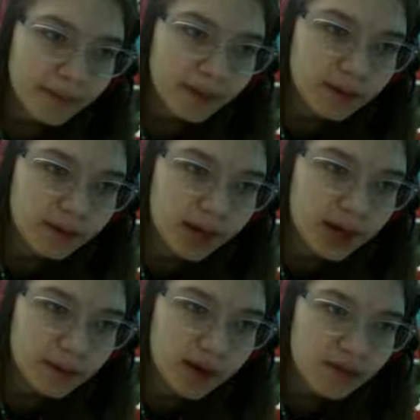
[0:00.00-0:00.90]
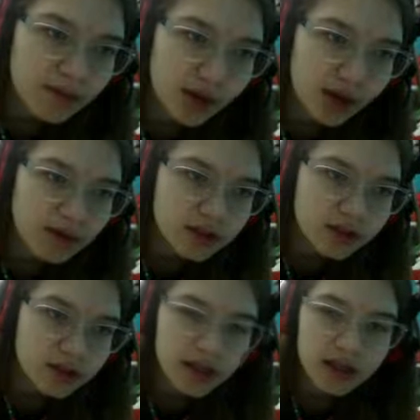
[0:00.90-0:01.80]
red, so it's
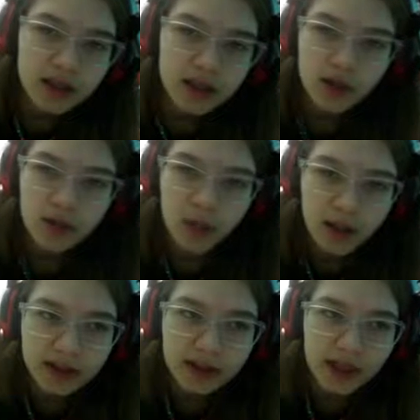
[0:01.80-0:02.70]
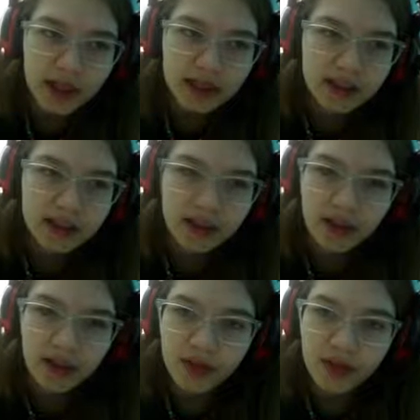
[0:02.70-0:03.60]
like really like
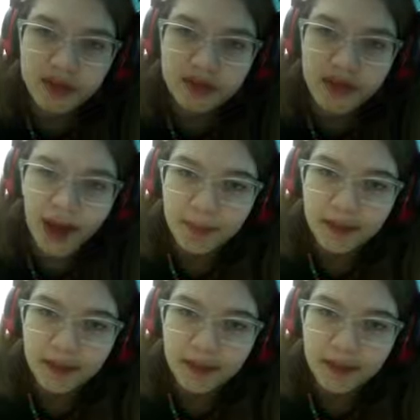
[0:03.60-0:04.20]
this happened.